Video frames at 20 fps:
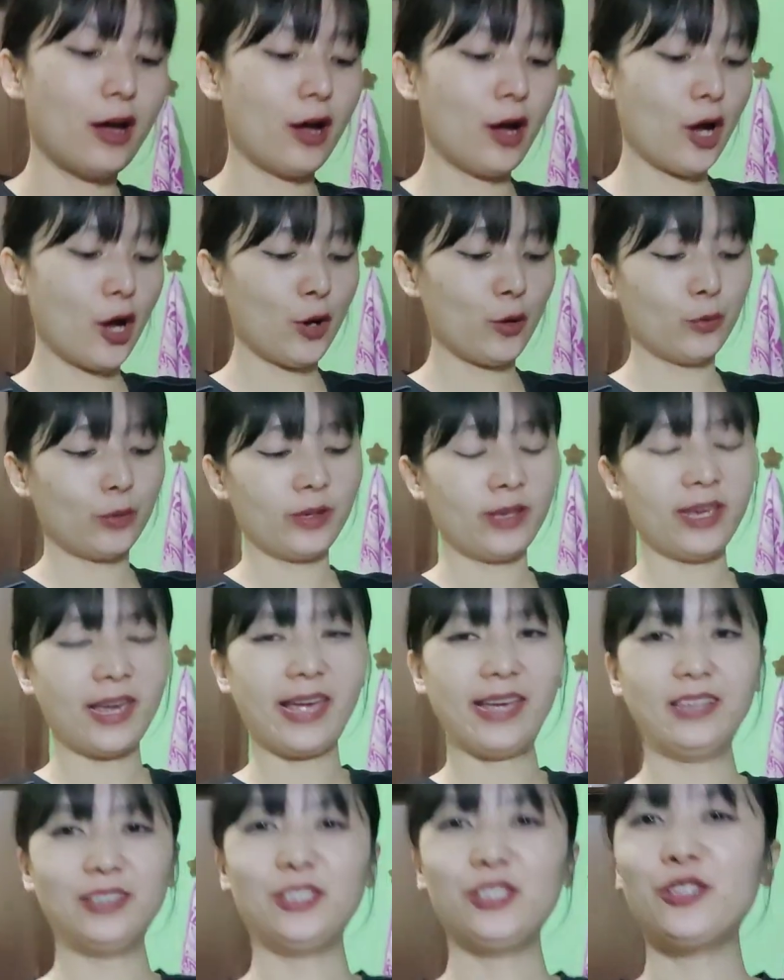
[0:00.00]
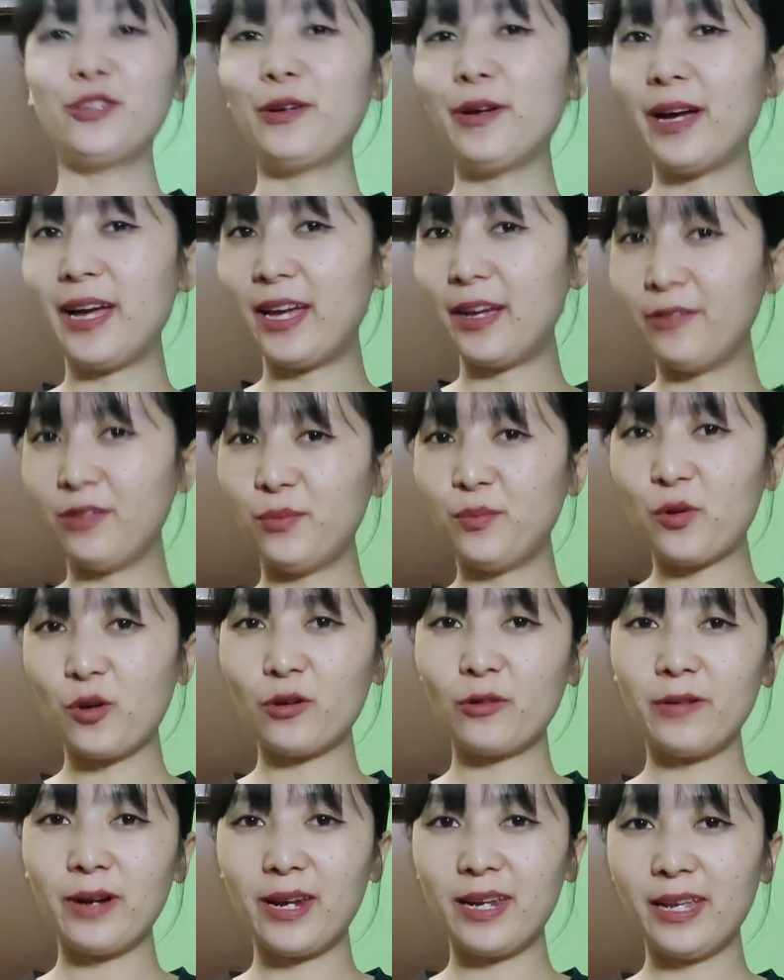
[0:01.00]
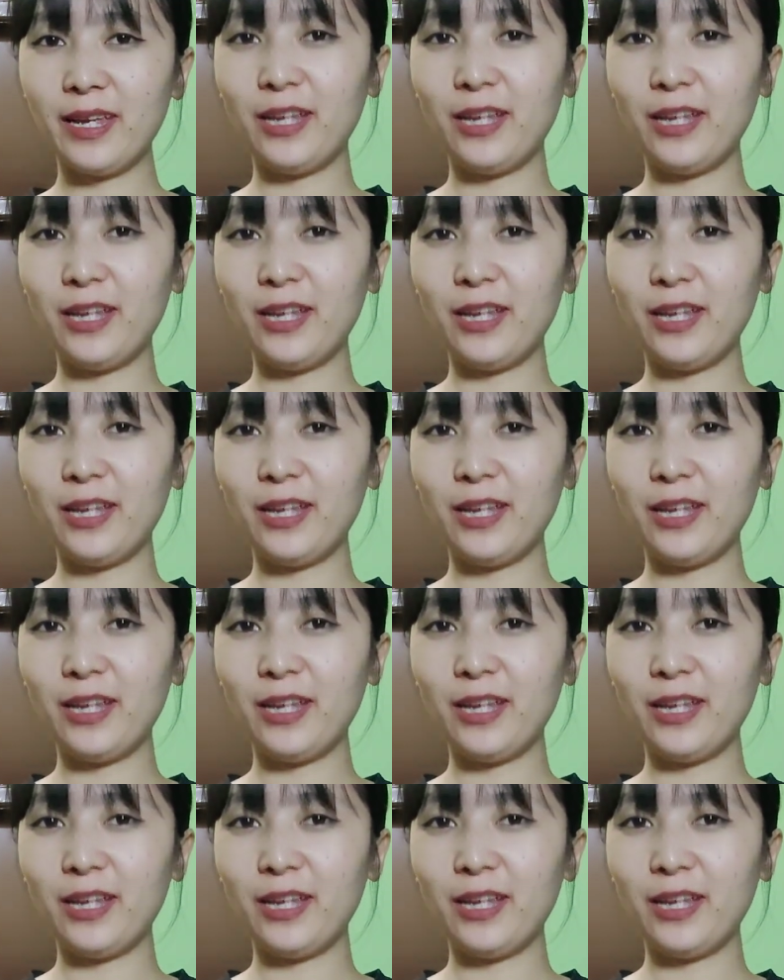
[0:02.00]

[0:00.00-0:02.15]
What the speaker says: Okay, so I have the pork ready.